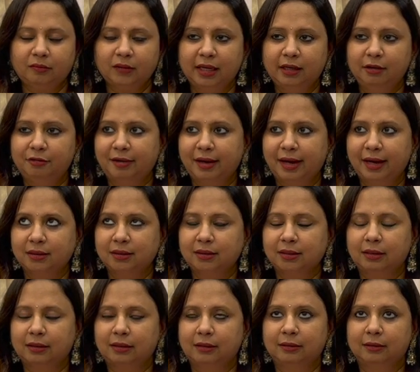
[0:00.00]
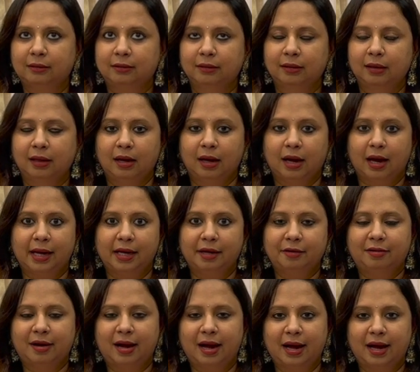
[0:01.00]
In fact, I
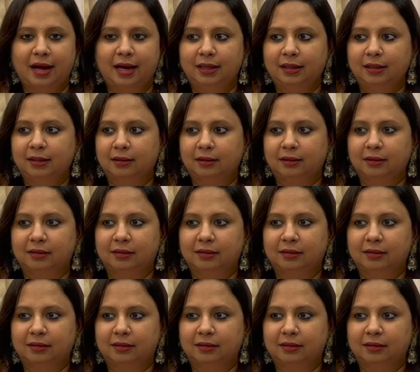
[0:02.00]
have had